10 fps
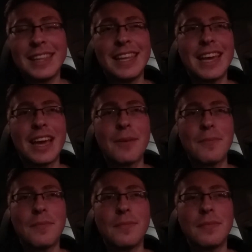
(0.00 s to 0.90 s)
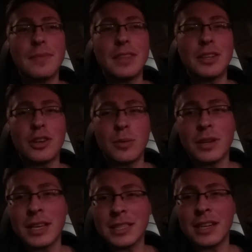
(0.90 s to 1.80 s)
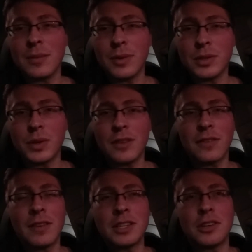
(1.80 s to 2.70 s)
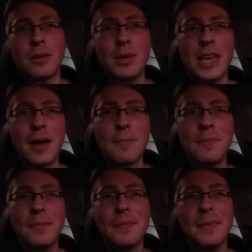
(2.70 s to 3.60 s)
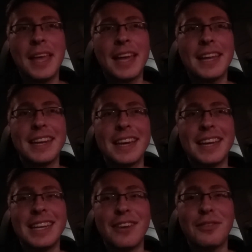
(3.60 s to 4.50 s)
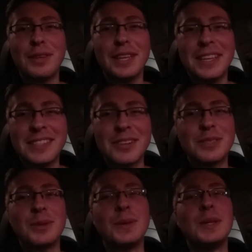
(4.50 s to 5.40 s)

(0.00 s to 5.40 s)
The turbo kicks in at about 2,500 RPM and definitely starts to go a